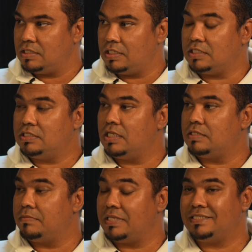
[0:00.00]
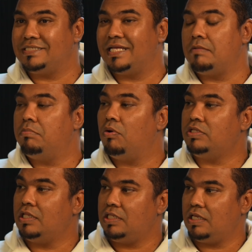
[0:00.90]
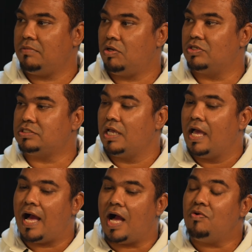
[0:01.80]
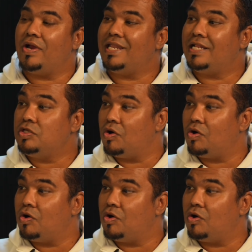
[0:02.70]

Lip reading: This is the important thing, because how you handle your